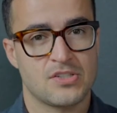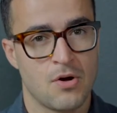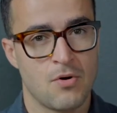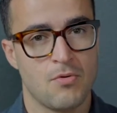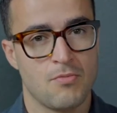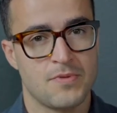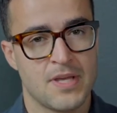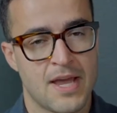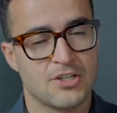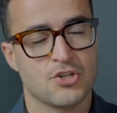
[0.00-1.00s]
So
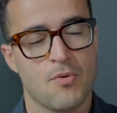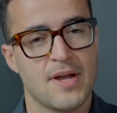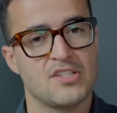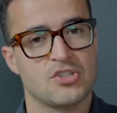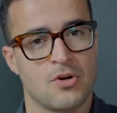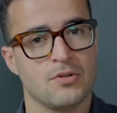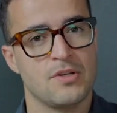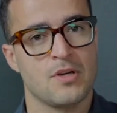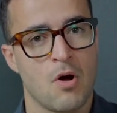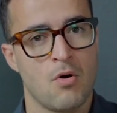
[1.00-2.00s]
the HOA
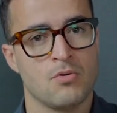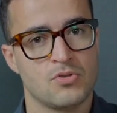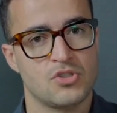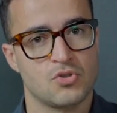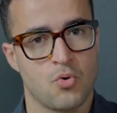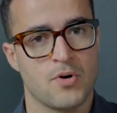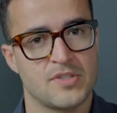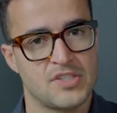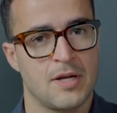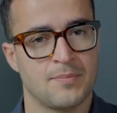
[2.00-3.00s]
certainly goes
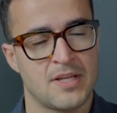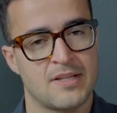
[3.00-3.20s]
towards something.